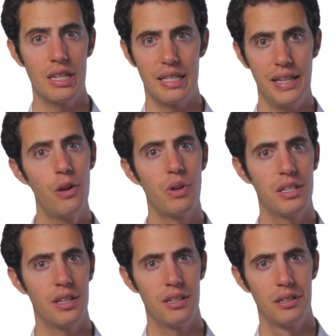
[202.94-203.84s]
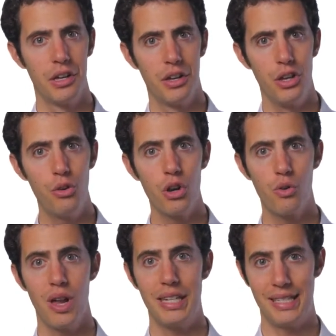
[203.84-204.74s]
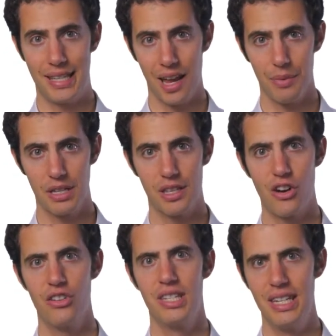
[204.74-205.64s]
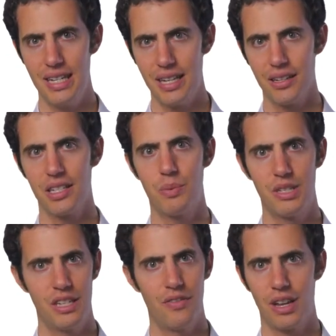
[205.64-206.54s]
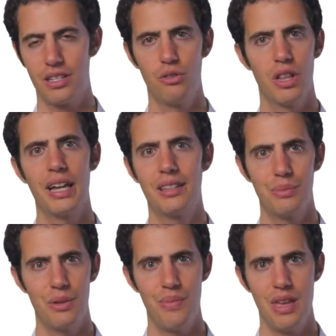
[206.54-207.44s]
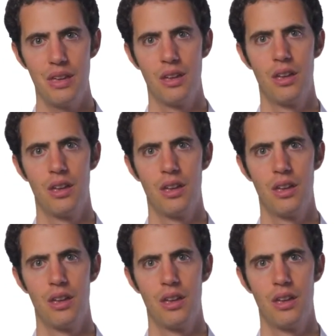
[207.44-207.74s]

and sequences, you can create segments that are as detailed and specific as you'd like them to be.